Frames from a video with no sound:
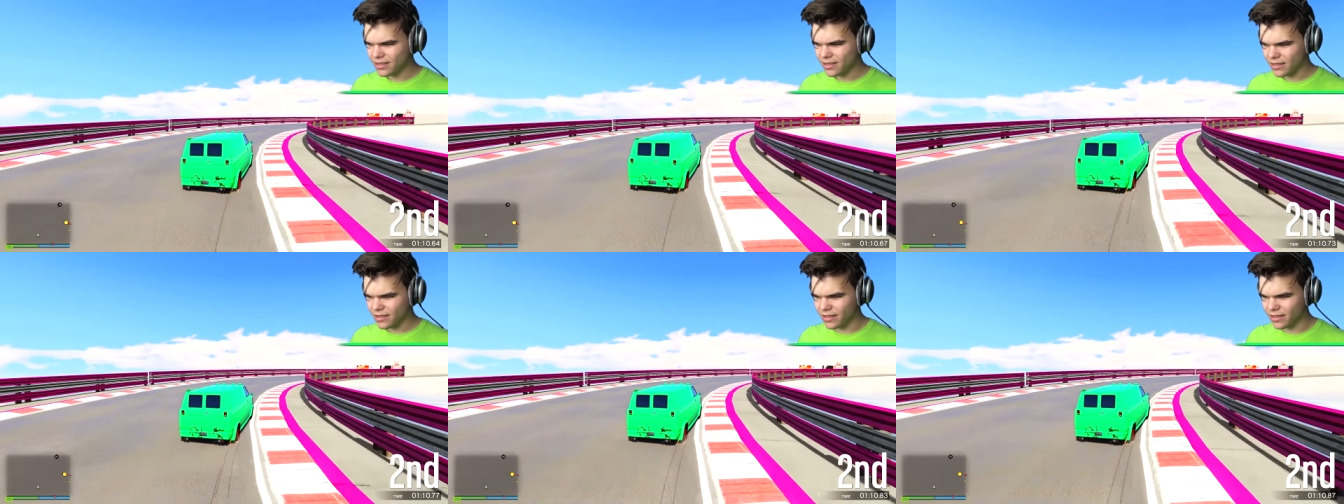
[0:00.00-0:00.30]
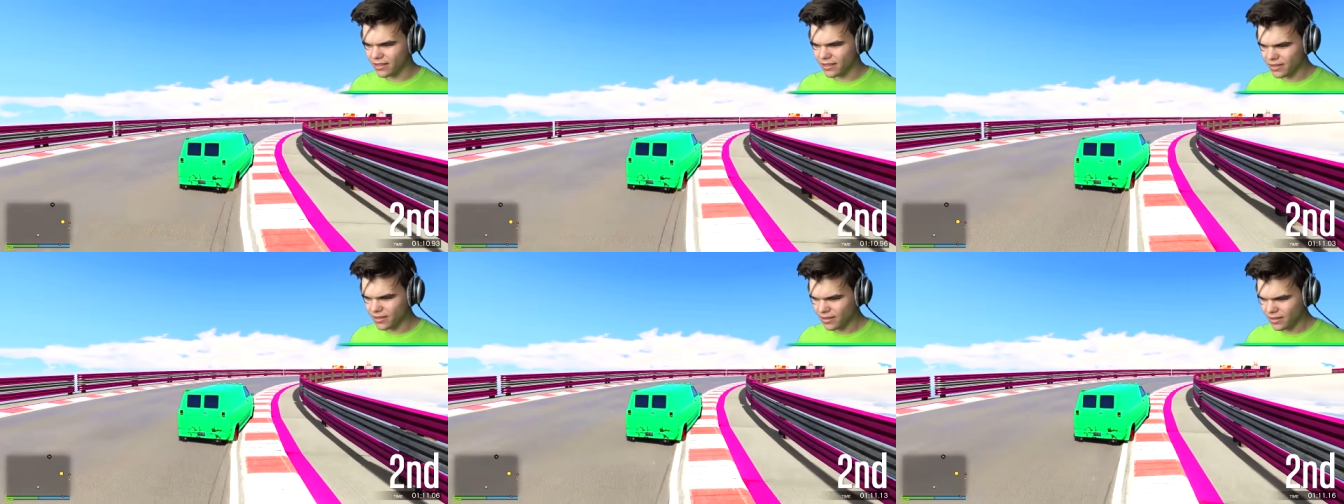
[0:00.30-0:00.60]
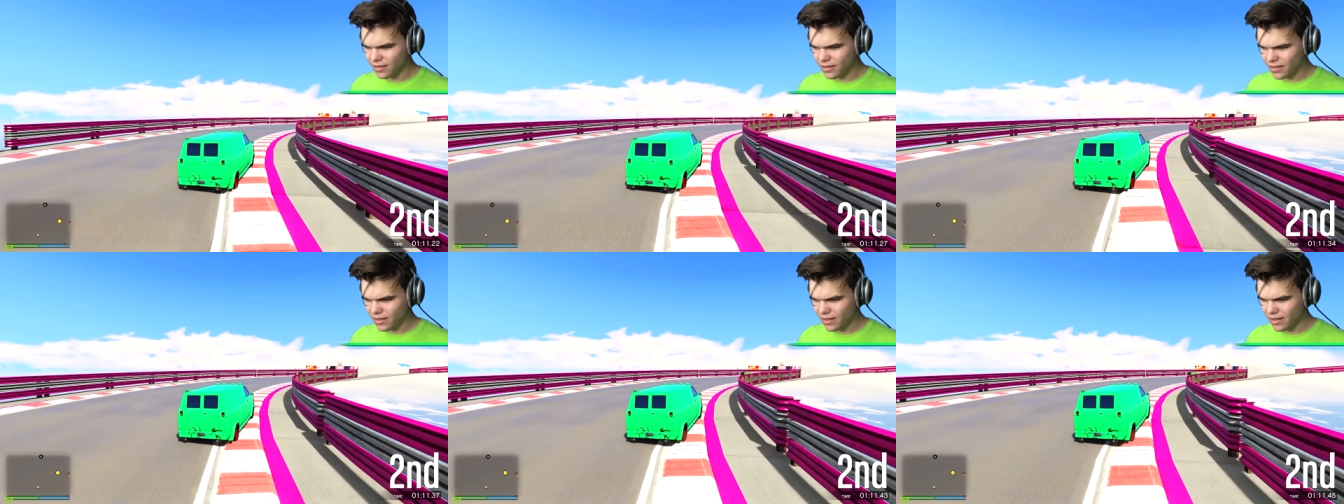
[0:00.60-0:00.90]
oh,
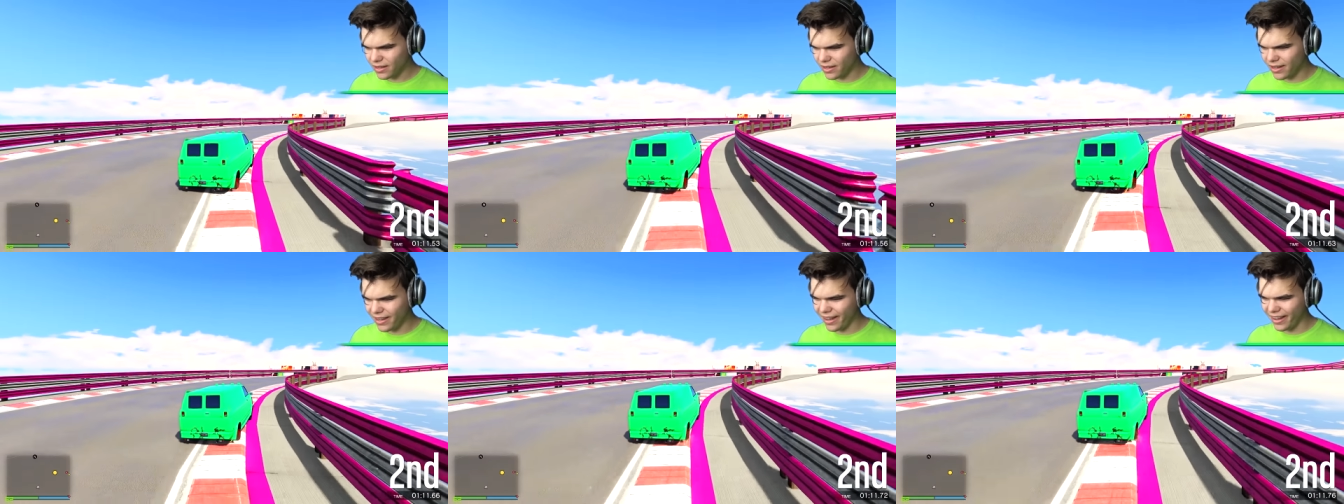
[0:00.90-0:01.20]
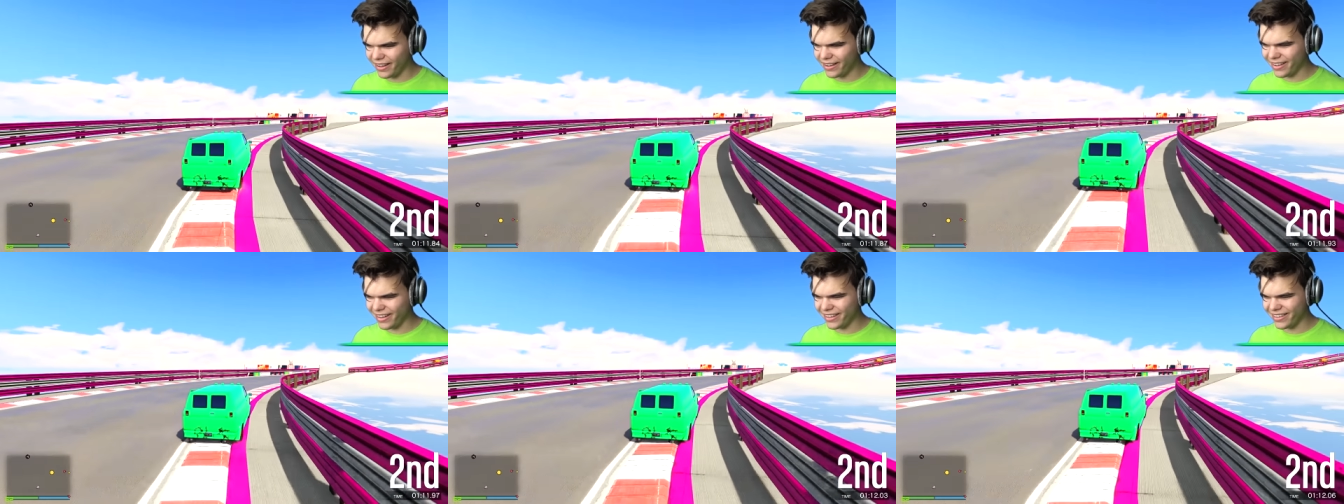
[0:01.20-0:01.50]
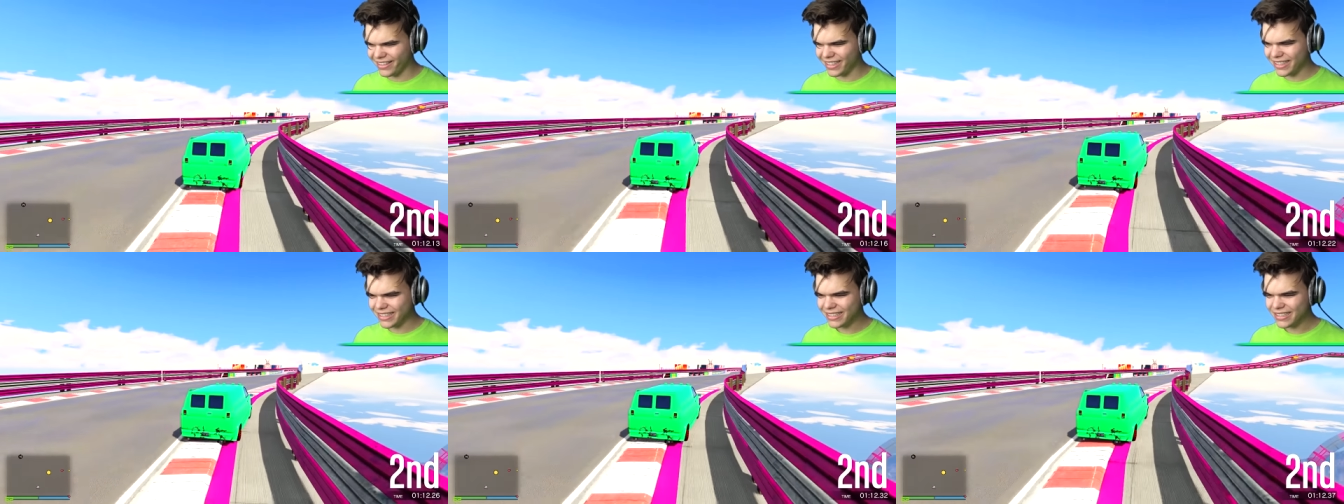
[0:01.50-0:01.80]
uh,
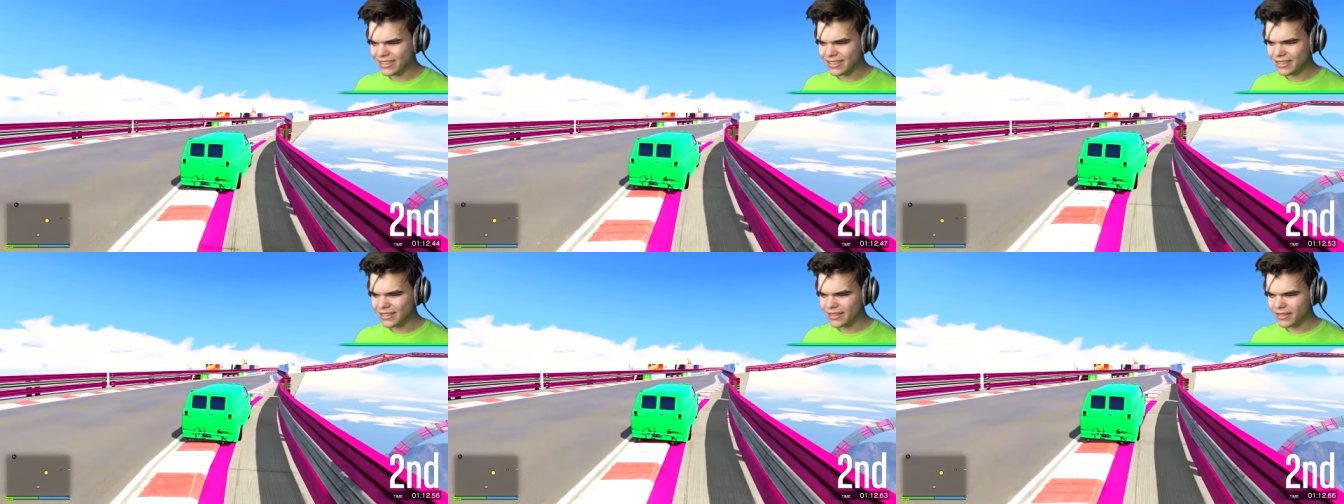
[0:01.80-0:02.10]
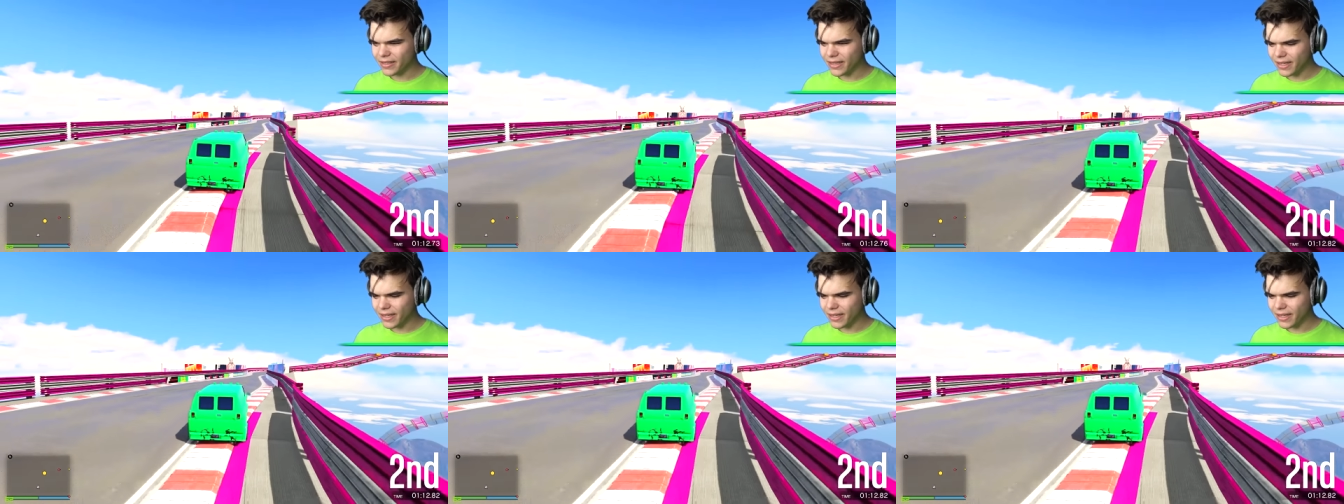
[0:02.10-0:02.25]
oh of course.